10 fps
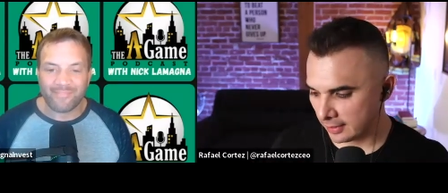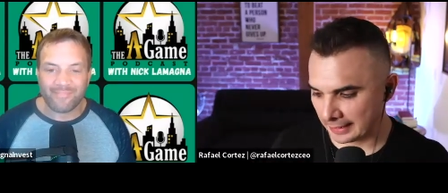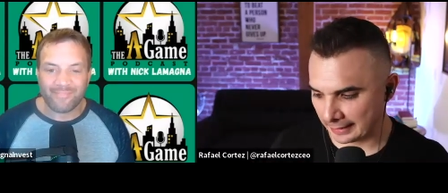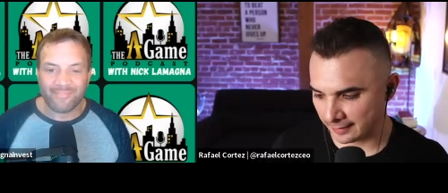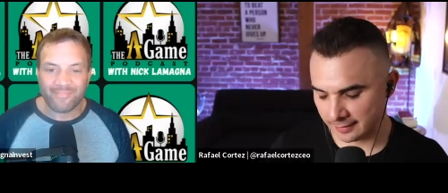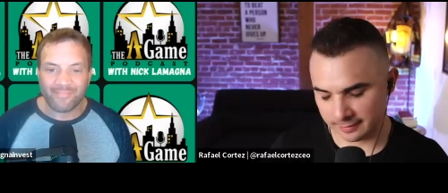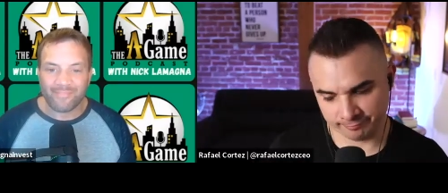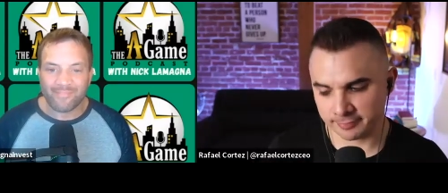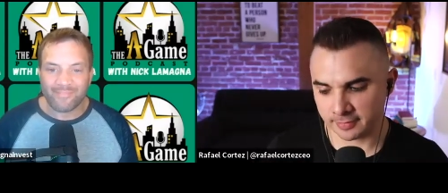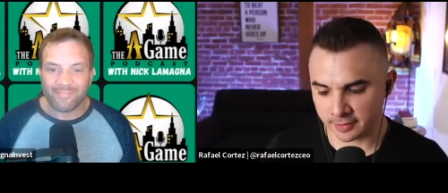Speaker 1: like
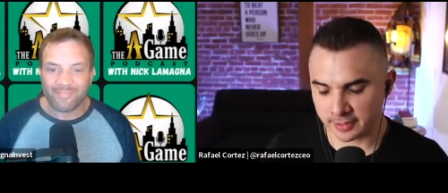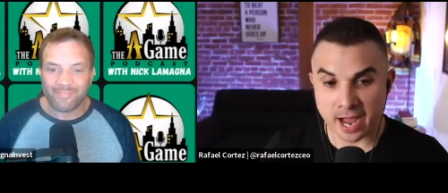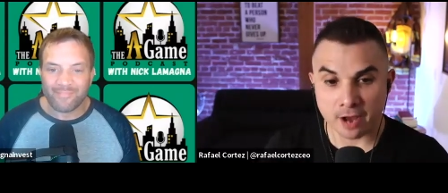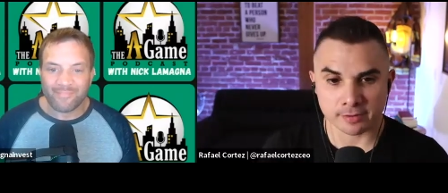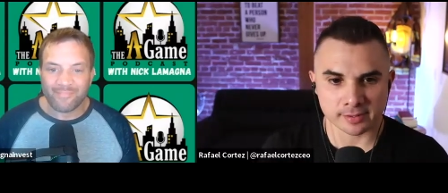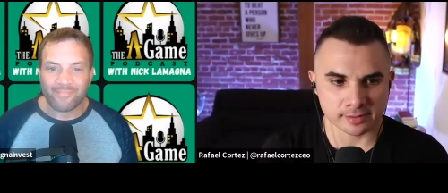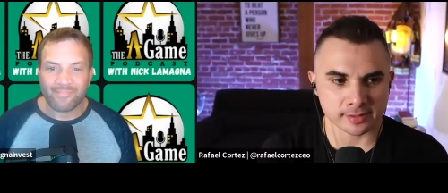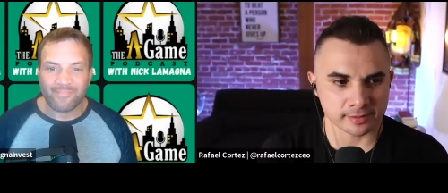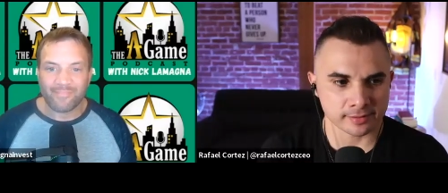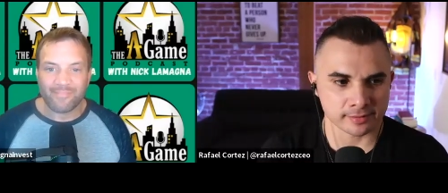now is
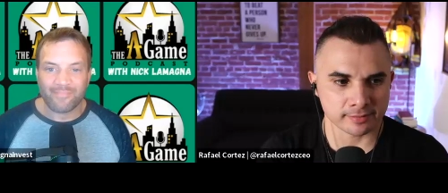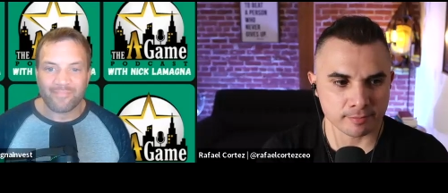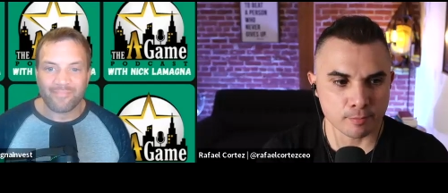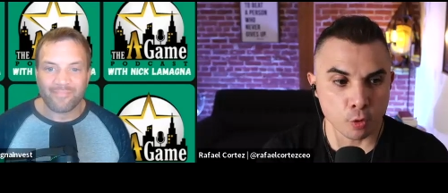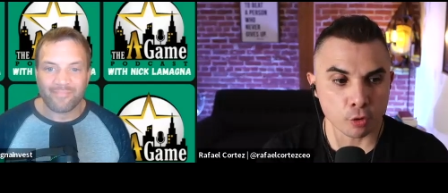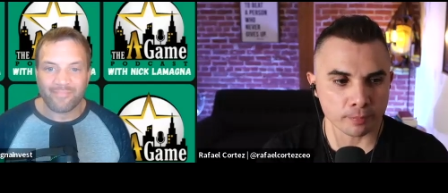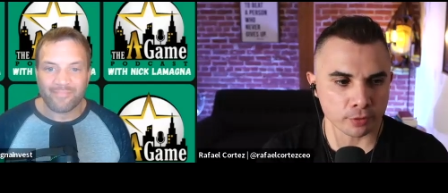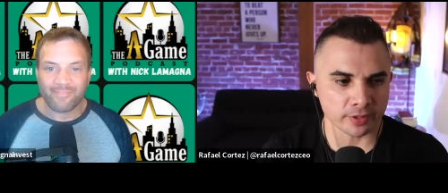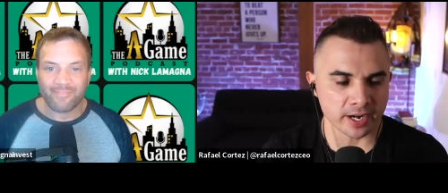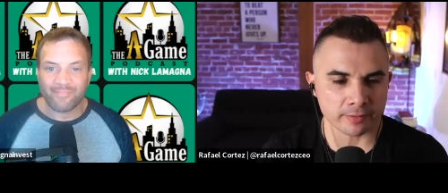is more important
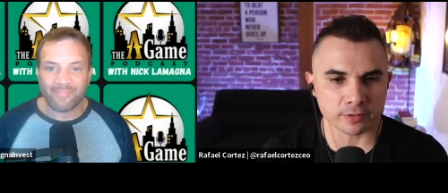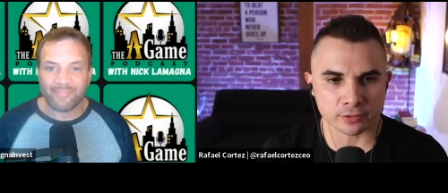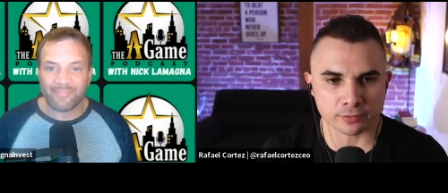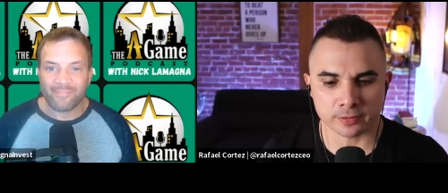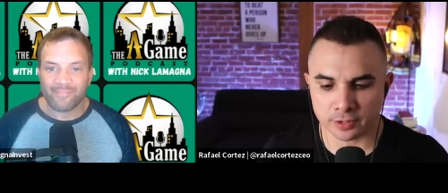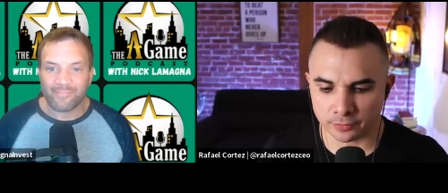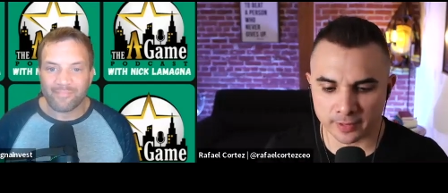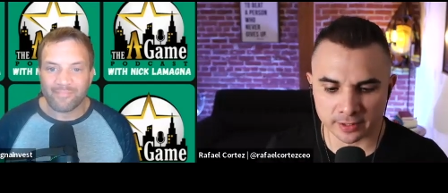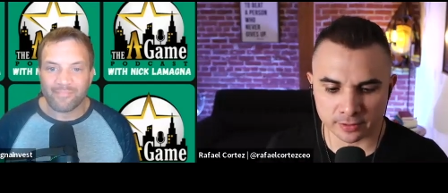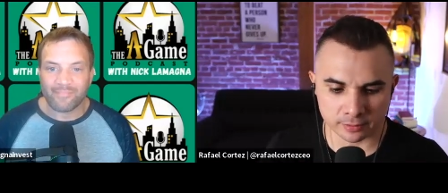than ever to to
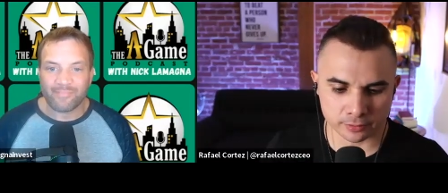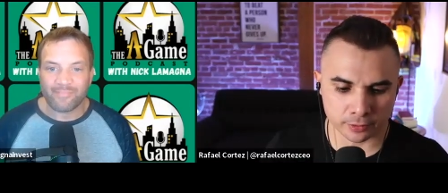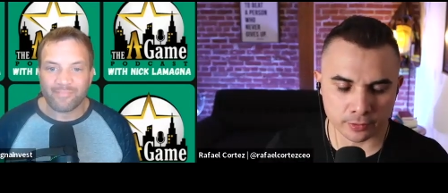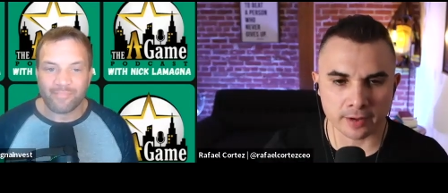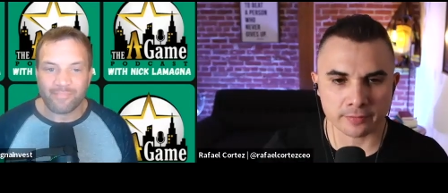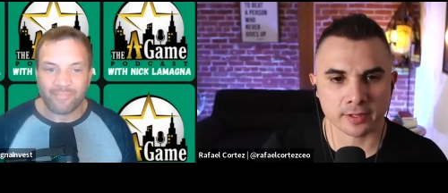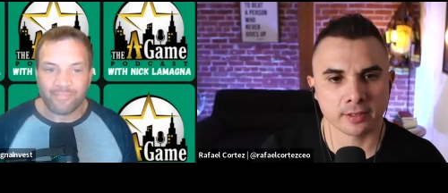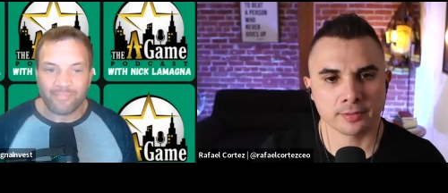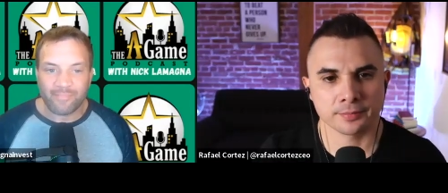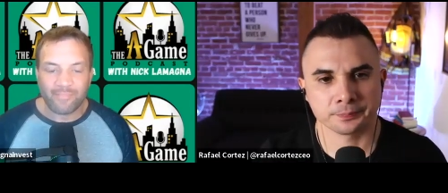fine tune your craft.
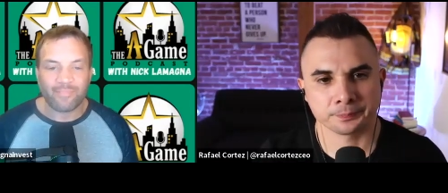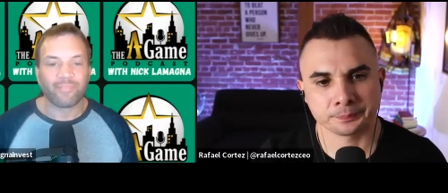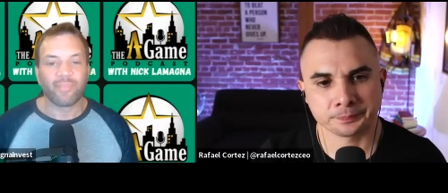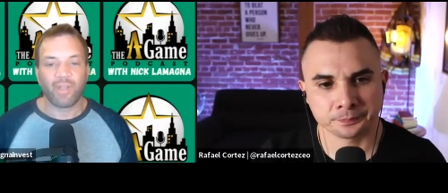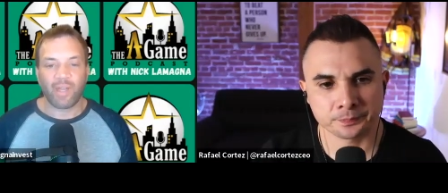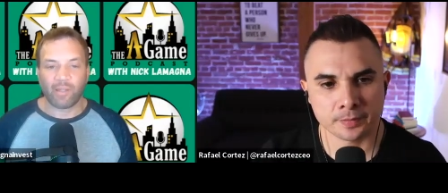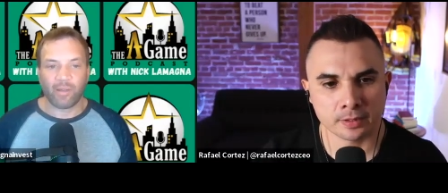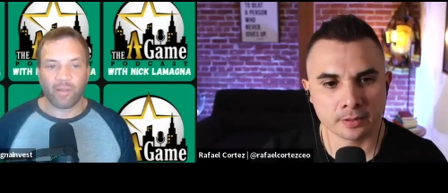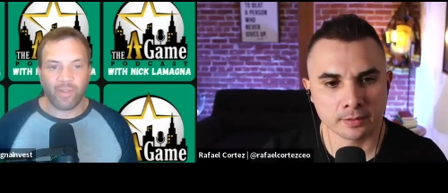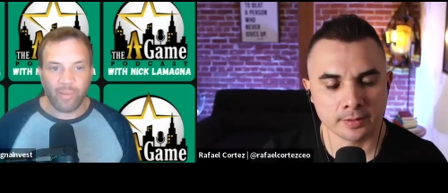
Speaker 2: I
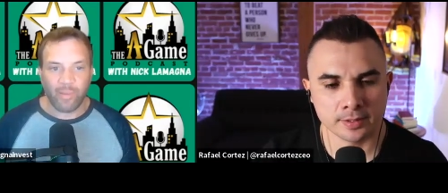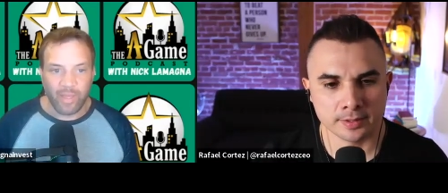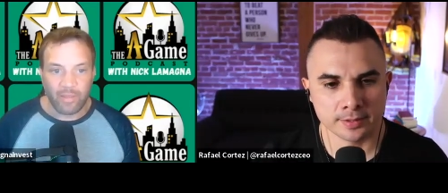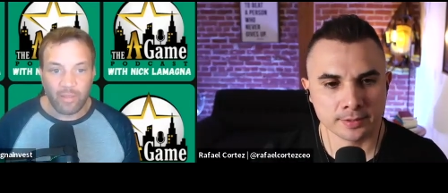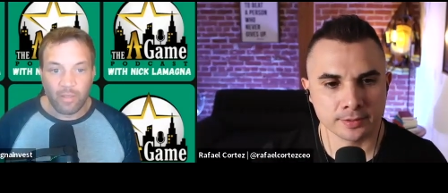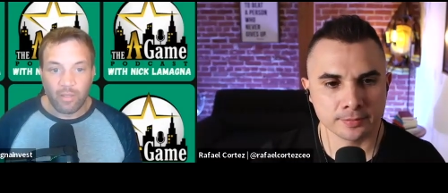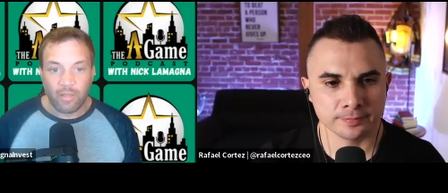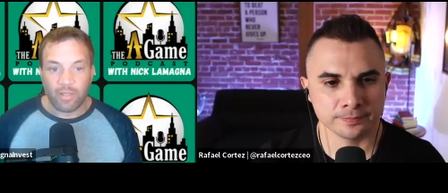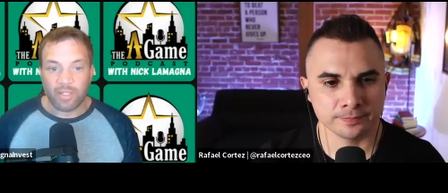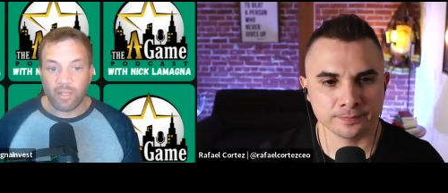love that, man.
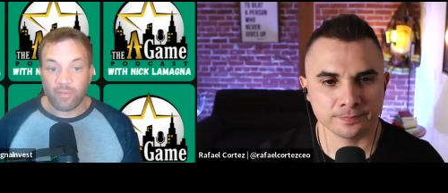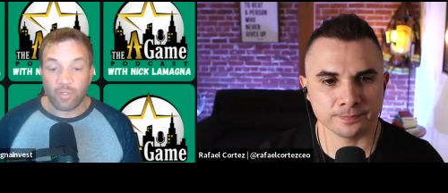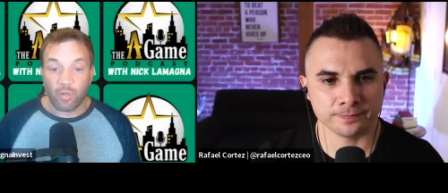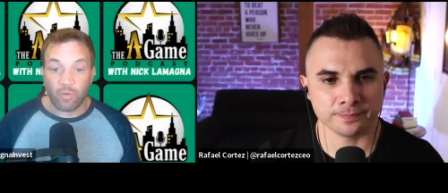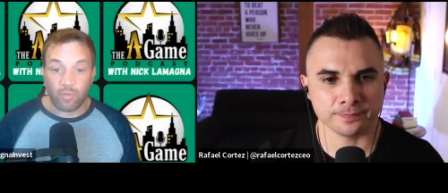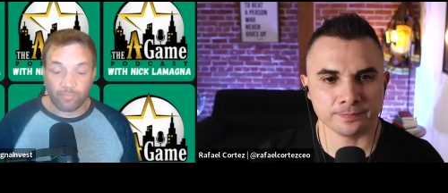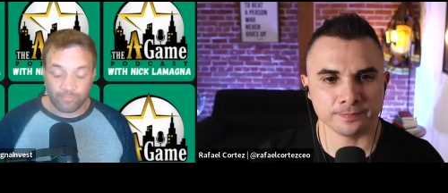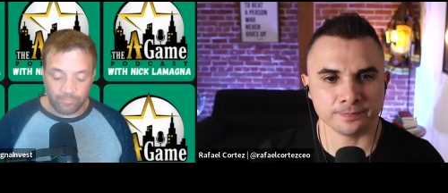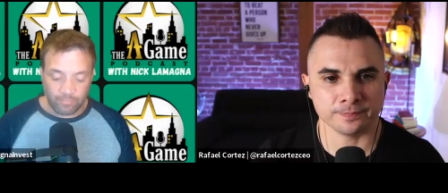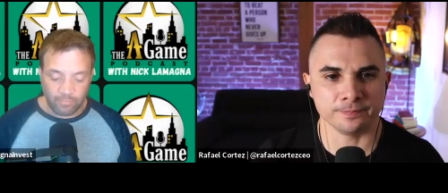Good stuff. So
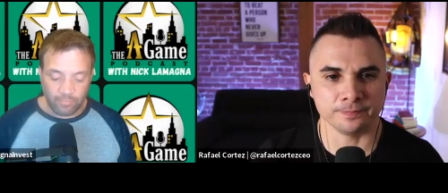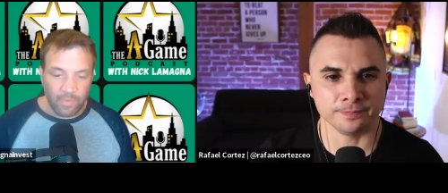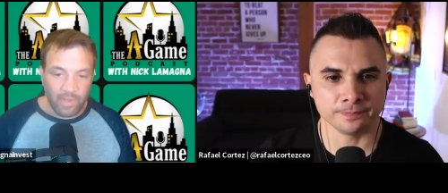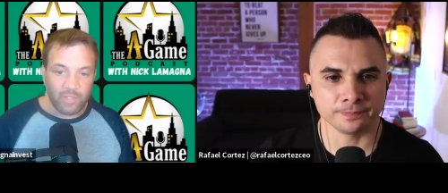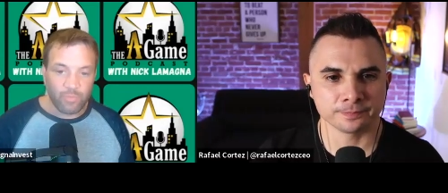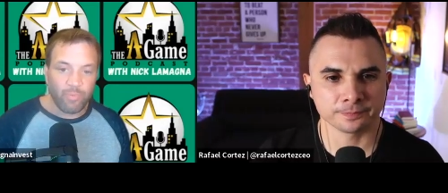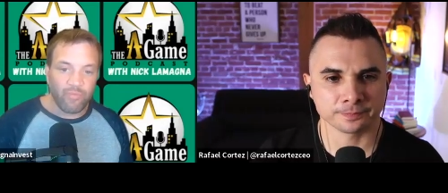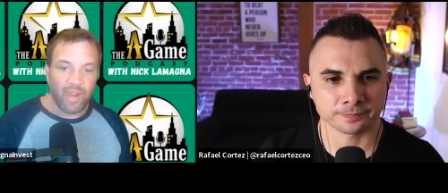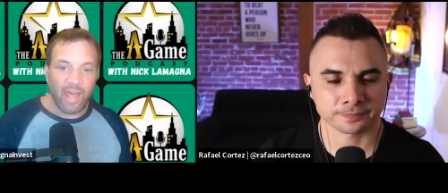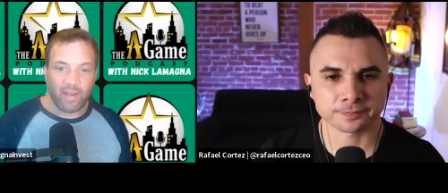as we
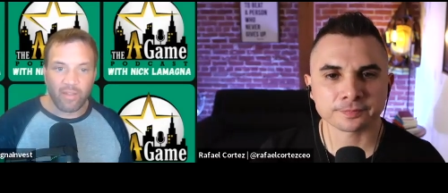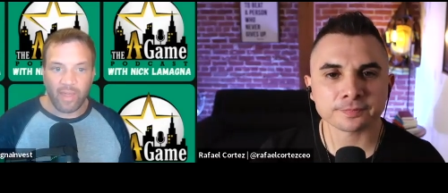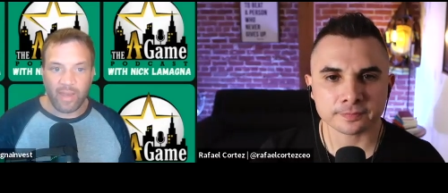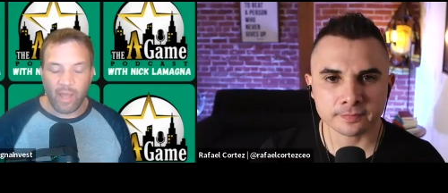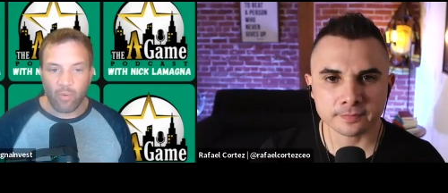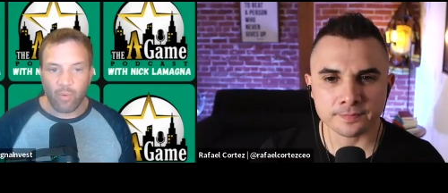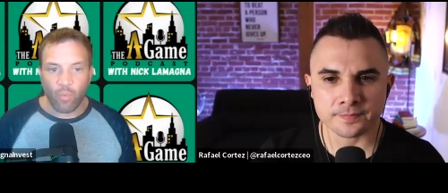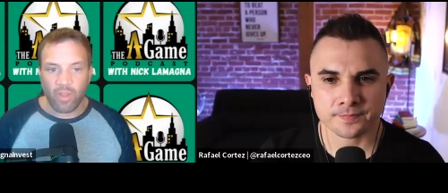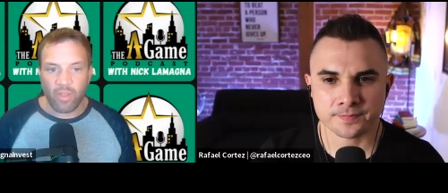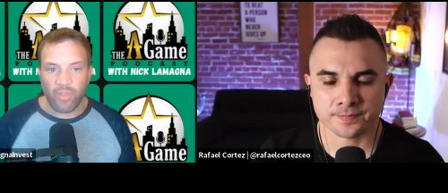pivot out of that now,
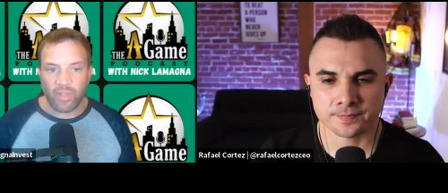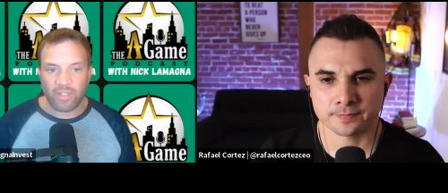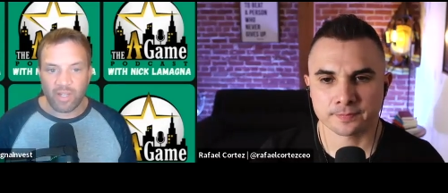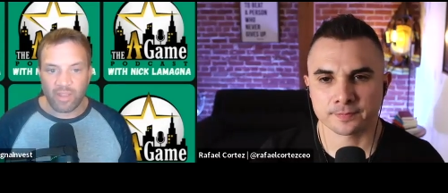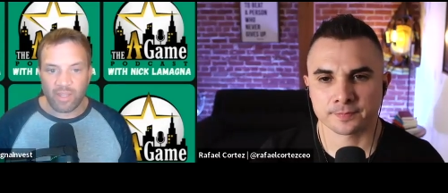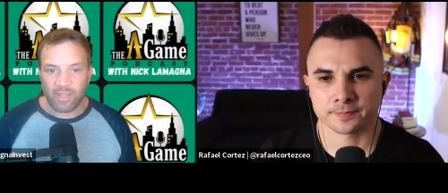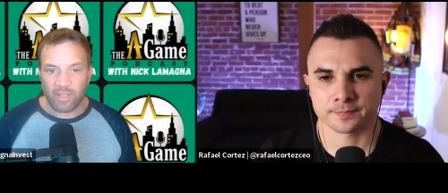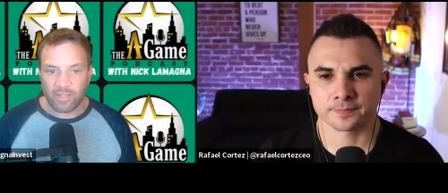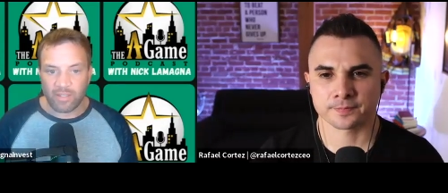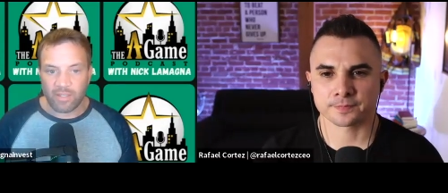one of the things that I think
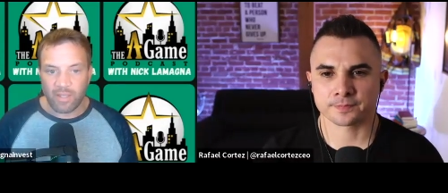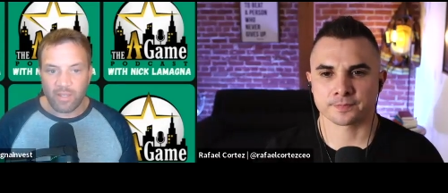is